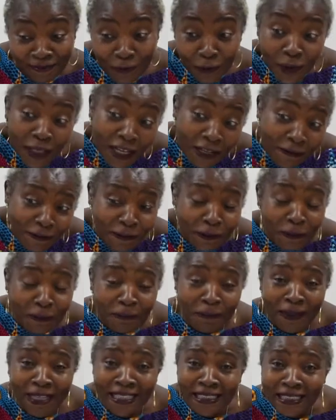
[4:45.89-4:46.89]
we have some
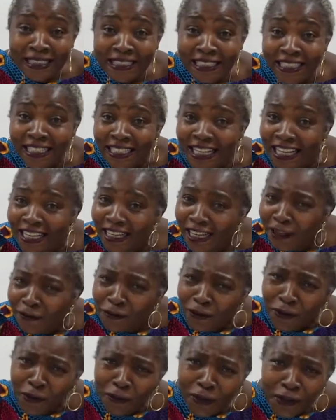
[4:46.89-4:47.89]
pencil, and
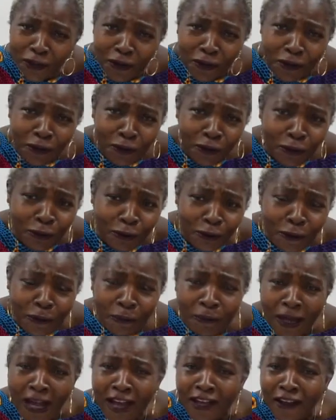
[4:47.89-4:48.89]
after we're going to use a
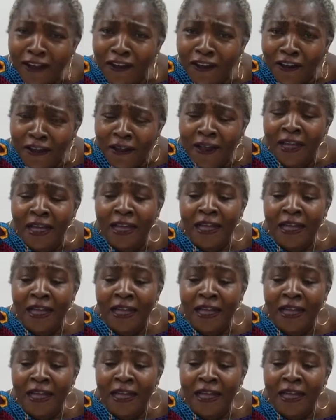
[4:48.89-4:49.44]
marker,